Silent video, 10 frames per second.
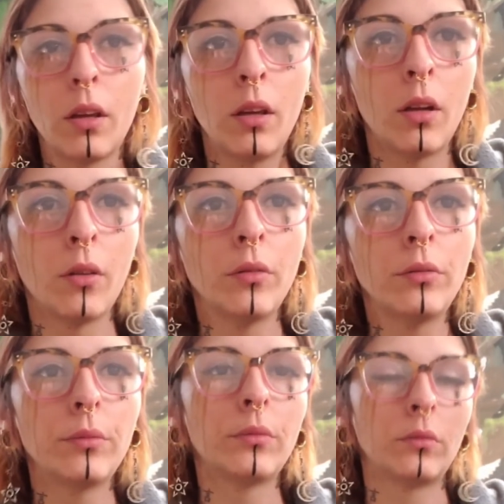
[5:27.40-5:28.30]
you know,
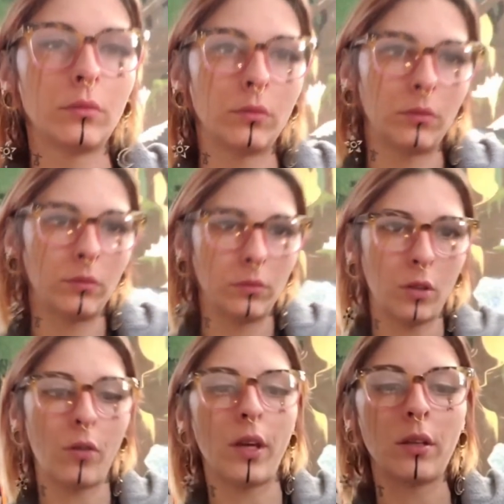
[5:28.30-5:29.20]

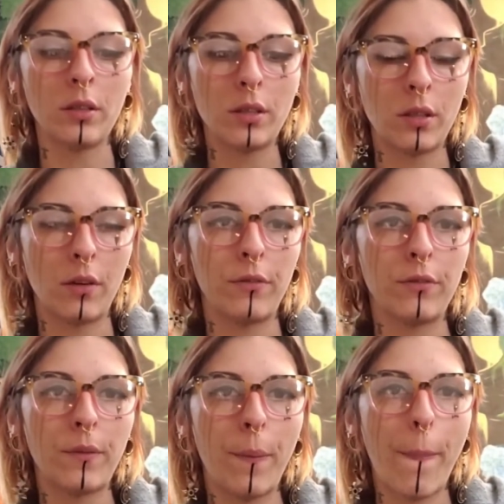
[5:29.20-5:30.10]
all that good stuff.
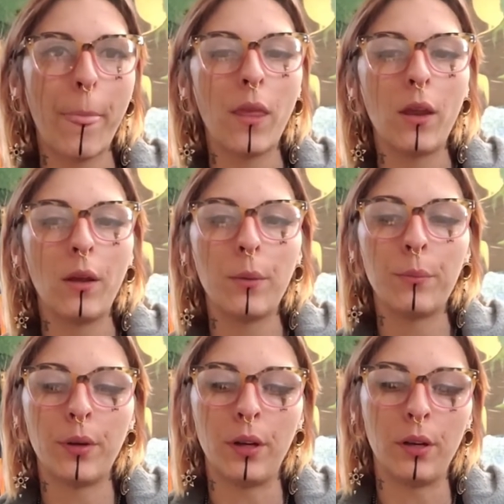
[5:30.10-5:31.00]

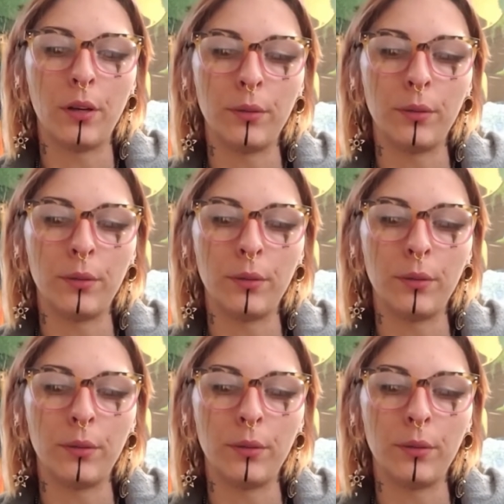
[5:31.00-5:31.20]
But,